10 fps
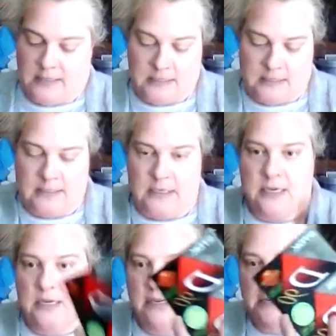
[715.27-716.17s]

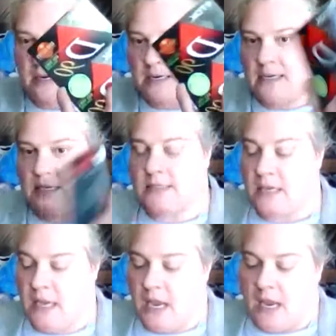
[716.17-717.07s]
60 90s,
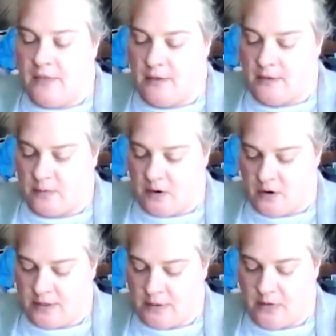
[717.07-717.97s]
and then there
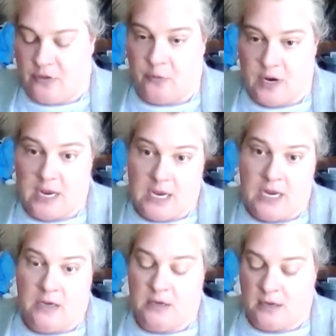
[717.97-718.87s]
were also
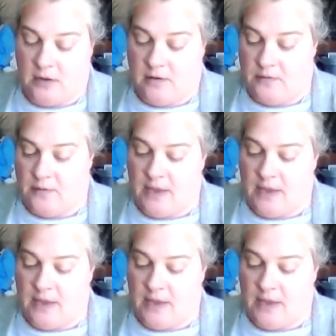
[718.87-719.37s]
3 of the